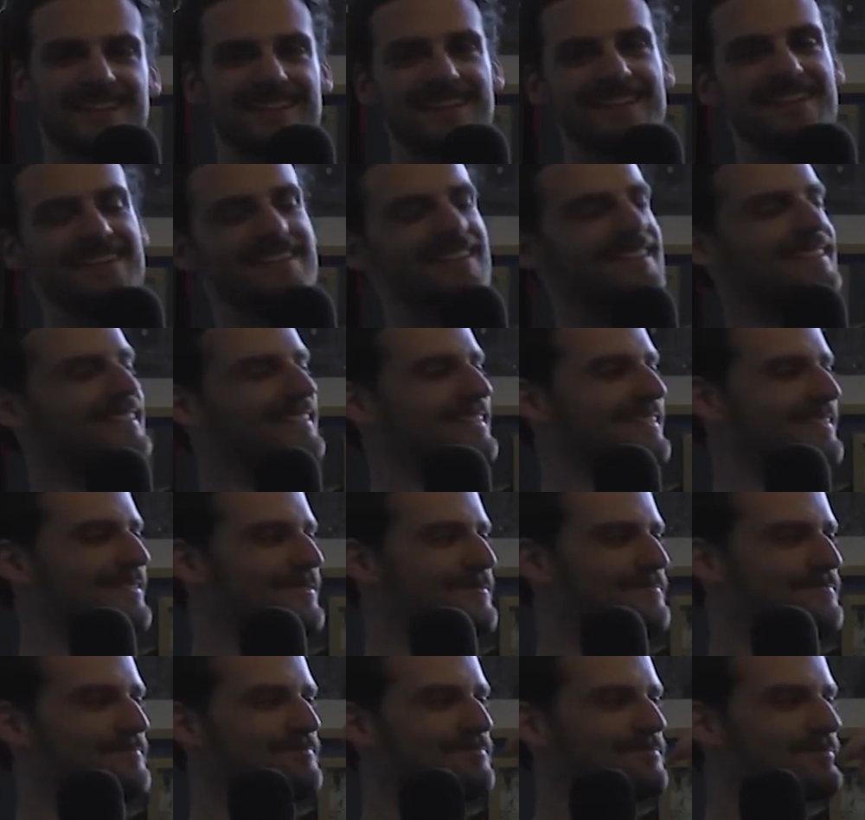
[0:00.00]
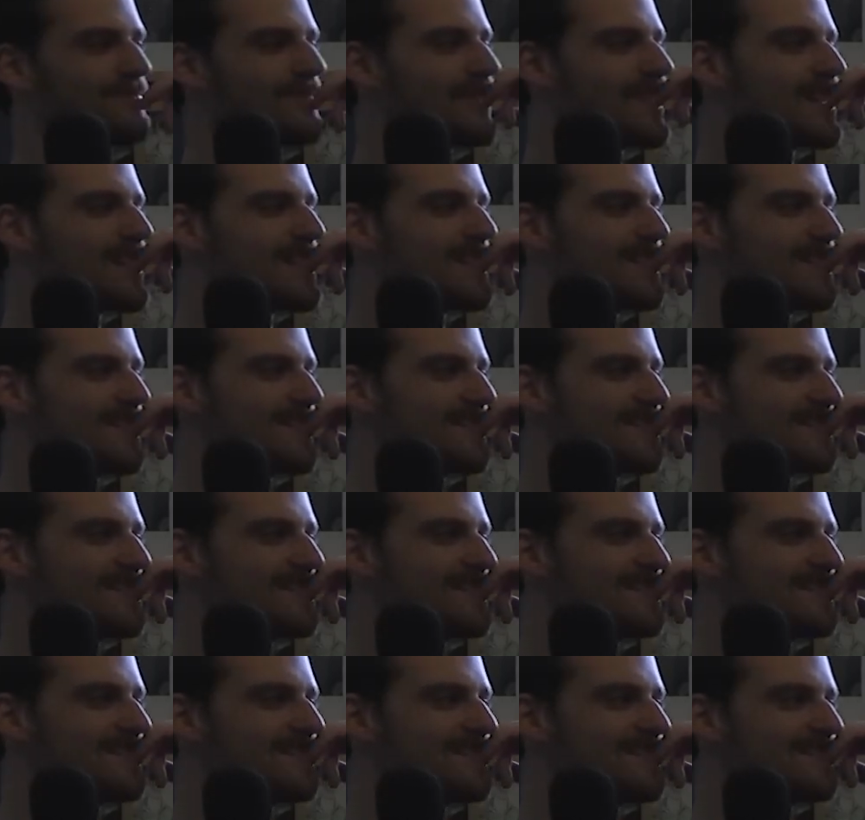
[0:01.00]
Yeah, because ain't nothing killing
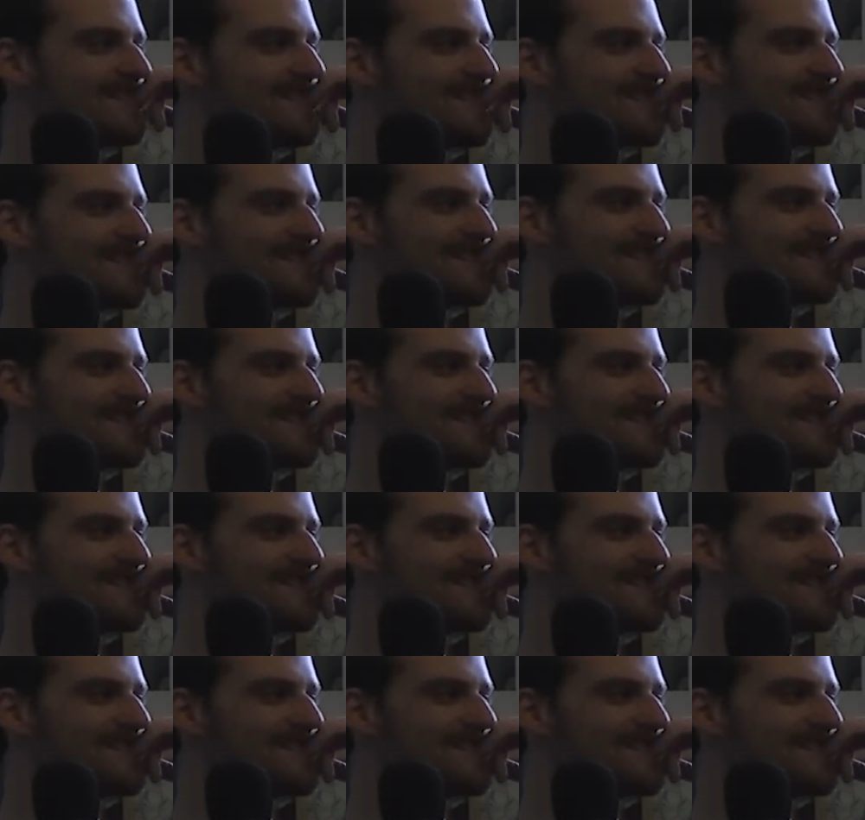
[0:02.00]
that fuck.